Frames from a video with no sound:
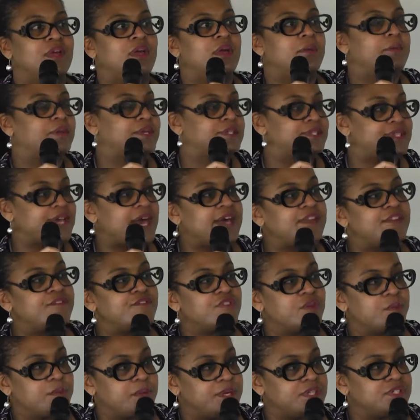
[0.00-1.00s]
because that
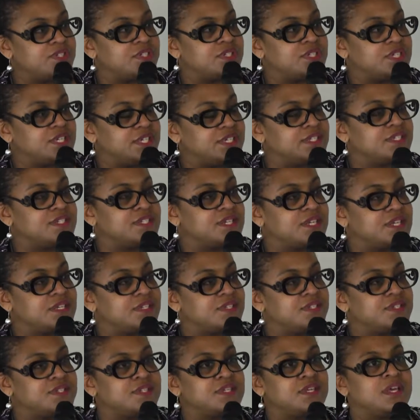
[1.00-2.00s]
information
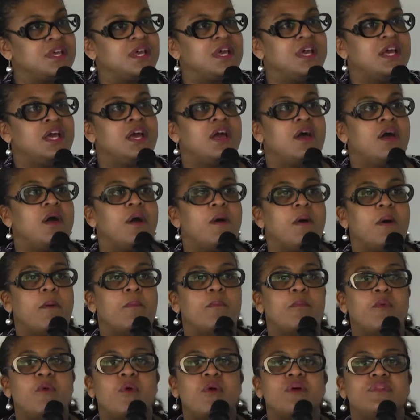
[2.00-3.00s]
exists.
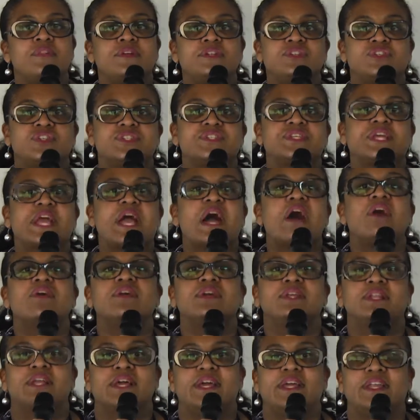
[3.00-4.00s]
More than just
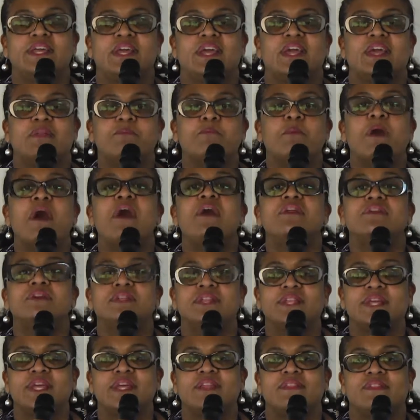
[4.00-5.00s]
calculating and
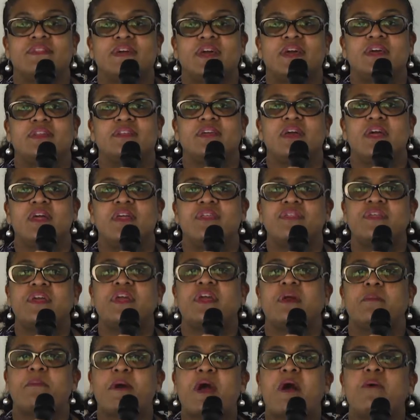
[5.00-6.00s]
modeling, then
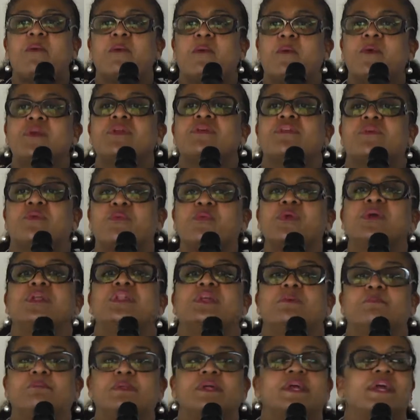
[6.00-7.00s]
think about, well, what are the real
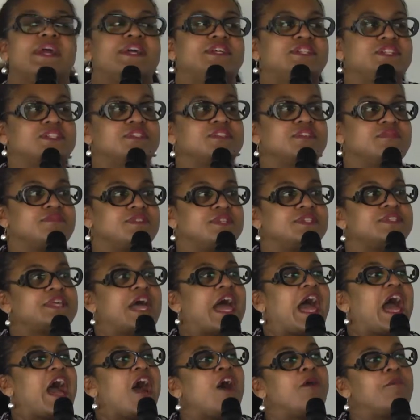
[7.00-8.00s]
implications of this?
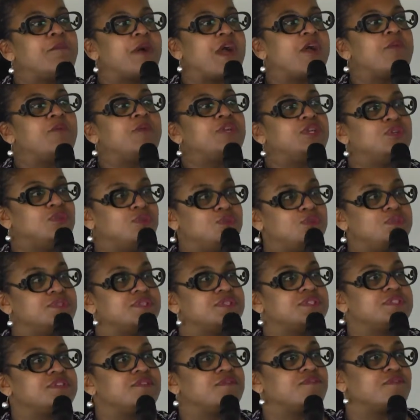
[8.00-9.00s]
How might we use
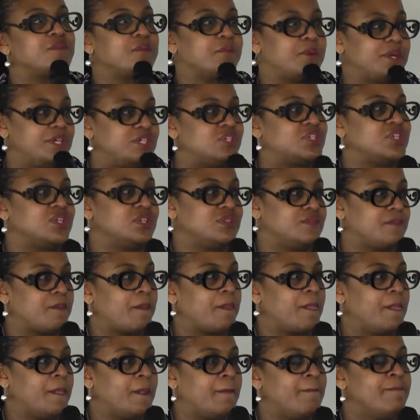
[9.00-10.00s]
this information
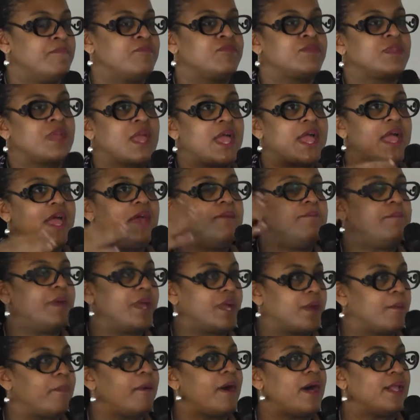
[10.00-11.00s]
and
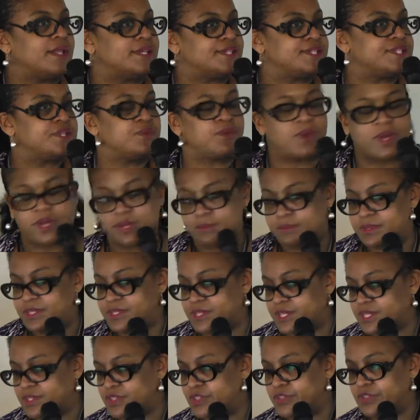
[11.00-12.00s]
make a policy
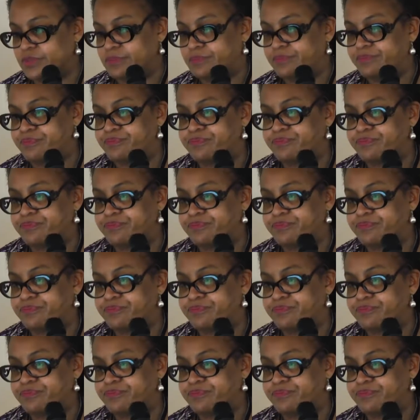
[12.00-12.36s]
recommendation?